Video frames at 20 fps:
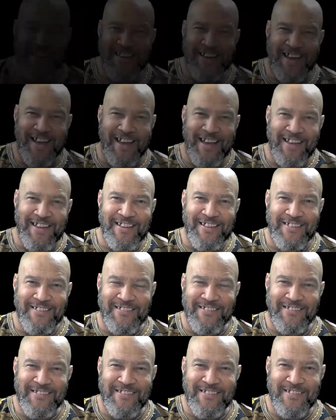Huh?
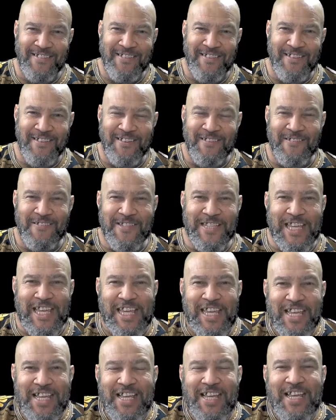
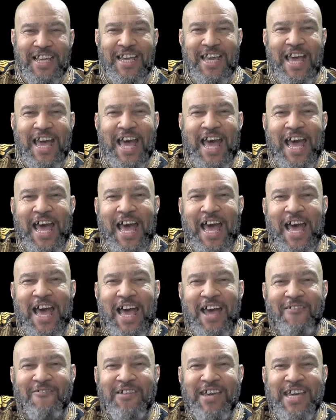See,
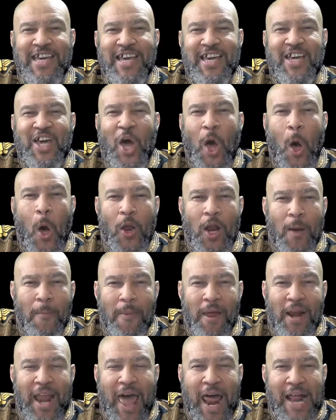we get caught
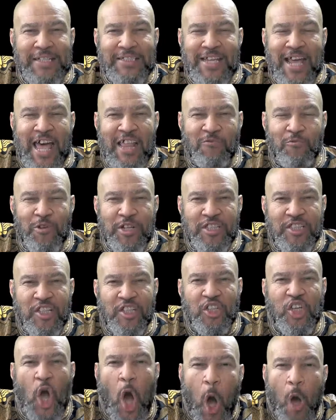up a lot of times with
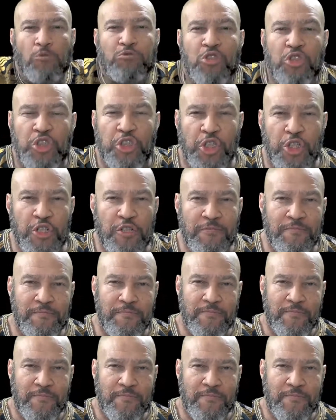the culture